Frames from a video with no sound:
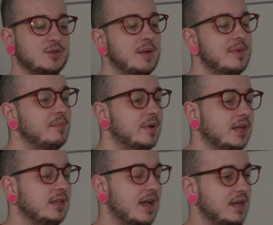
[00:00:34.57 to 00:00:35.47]
So I
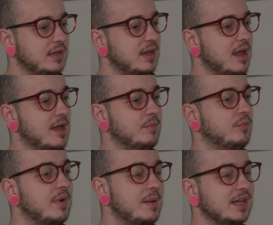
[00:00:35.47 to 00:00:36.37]
remember, like,
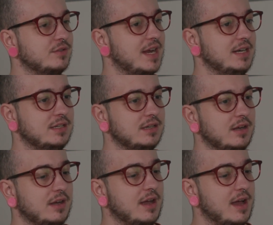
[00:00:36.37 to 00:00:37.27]
my best friend,
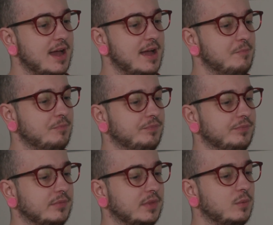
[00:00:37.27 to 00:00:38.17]

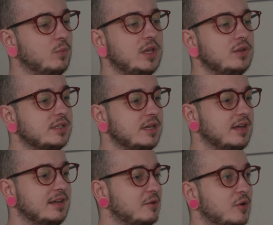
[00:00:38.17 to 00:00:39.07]
we used
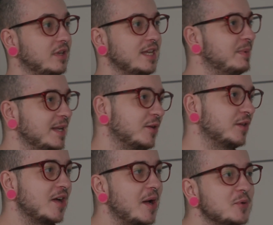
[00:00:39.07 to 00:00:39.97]
to get called lesbians
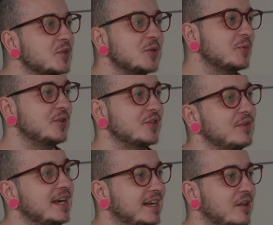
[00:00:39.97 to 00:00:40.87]
all the time just because we were just
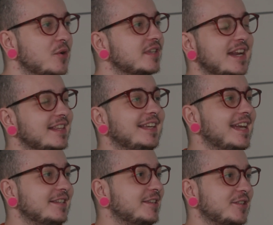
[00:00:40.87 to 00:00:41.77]
really close, and I think
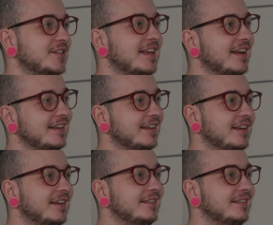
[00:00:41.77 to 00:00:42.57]
kids are just, like,